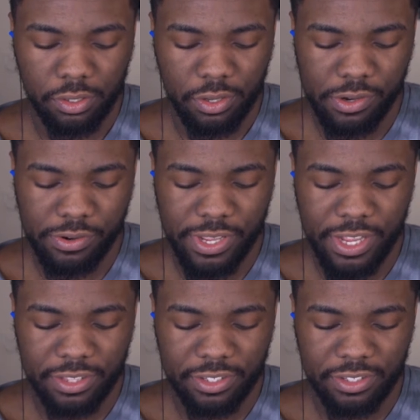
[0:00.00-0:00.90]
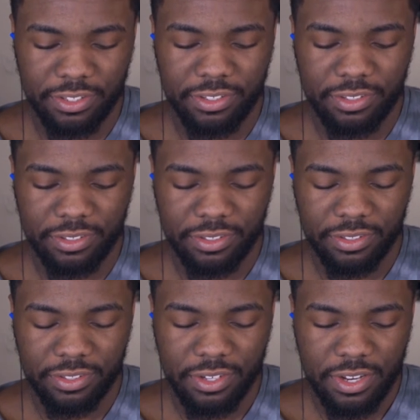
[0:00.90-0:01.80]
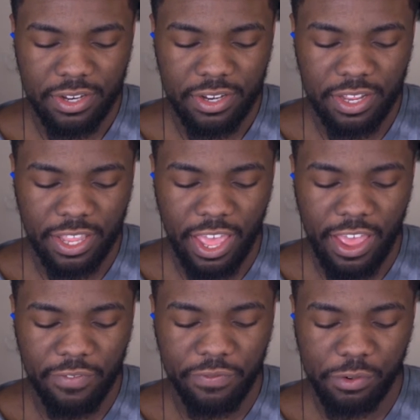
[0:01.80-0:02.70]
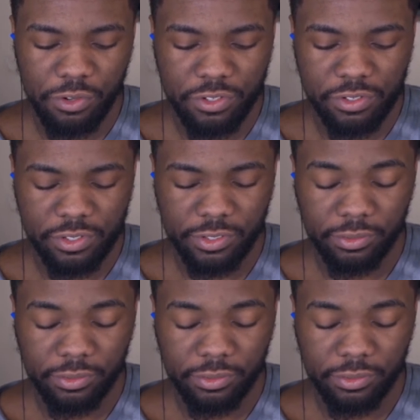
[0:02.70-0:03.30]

Oh, he got the the Cab fours on. Just